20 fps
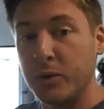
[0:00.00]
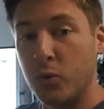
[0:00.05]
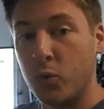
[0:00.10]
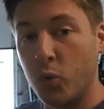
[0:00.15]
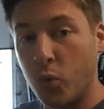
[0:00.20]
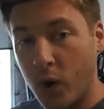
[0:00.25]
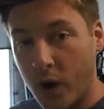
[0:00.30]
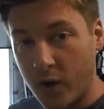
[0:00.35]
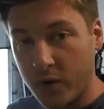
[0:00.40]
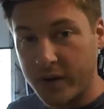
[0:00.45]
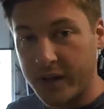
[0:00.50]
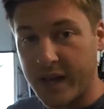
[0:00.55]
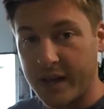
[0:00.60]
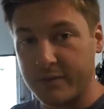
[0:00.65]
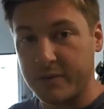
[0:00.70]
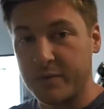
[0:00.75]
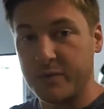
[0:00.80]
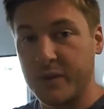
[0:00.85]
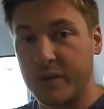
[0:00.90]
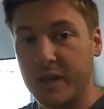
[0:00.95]
won't
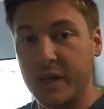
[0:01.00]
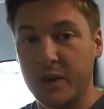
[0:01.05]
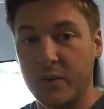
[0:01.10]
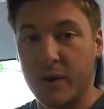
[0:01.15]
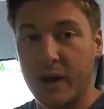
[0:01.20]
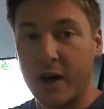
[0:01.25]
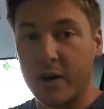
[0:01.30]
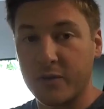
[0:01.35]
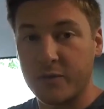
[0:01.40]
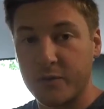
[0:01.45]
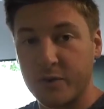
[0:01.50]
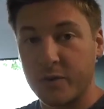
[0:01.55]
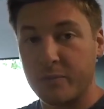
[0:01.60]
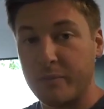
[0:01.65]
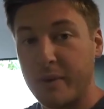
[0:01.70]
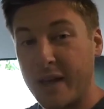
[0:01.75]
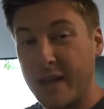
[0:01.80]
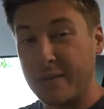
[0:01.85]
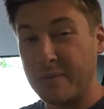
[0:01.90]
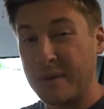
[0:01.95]
have a video out for
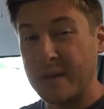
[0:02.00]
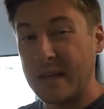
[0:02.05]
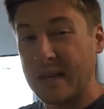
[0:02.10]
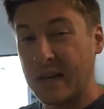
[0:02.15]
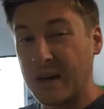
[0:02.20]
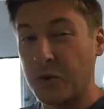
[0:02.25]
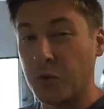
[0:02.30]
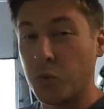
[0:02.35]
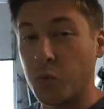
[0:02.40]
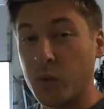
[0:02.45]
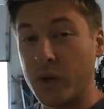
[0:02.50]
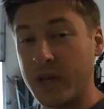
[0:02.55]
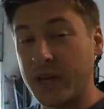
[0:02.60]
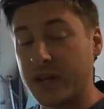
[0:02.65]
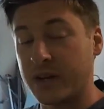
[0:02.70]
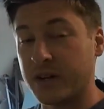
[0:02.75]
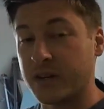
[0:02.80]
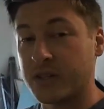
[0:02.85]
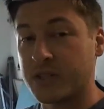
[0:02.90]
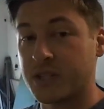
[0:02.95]
maybe a
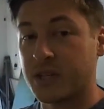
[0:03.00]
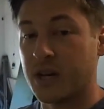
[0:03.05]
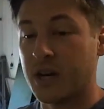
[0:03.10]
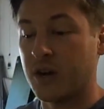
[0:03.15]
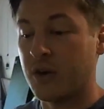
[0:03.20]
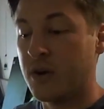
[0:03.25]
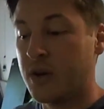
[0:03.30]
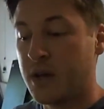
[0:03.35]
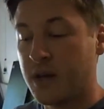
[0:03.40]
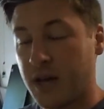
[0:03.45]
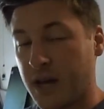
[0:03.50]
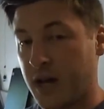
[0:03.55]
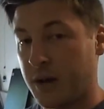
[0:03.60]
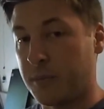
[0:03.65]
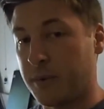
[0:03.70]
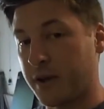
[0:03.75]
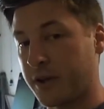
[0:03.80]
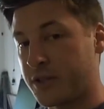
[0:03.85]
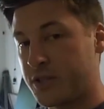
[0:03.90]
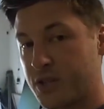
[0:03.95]
week or so.
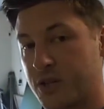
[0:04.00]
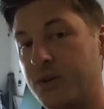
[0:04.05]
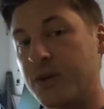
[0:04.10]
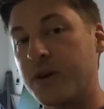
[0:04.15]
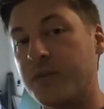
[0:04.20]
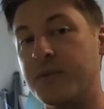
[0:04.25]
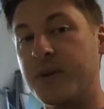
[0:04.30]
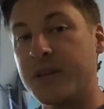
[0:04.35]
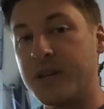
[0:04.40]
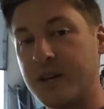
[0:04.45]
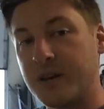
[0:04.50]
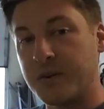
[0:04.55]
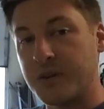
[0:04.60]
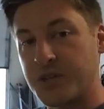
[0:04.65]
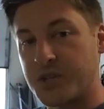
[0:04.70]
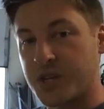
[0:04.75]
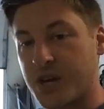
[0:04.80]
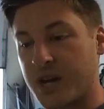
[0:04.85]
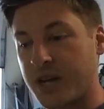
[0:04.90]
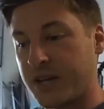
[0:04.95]
But I'll do a video
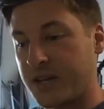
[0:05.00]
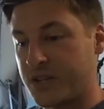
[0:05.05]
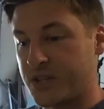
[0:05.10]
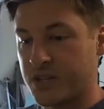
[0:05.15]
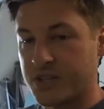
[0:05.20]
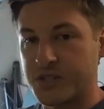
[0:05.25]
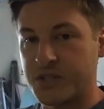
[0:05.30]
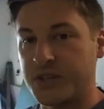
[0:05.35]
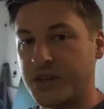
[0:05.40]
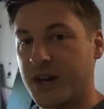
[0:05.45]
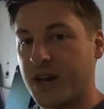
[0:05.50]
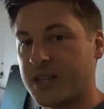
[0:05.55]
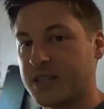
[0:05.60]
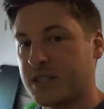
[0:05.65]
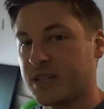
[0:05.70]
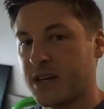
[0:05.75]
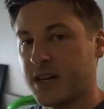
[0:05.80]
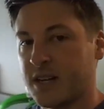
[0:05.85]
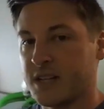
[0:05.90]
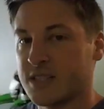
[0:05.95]
in China just so you guys
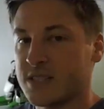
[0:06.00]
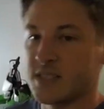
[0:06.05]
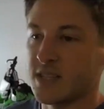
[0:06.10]
can kind of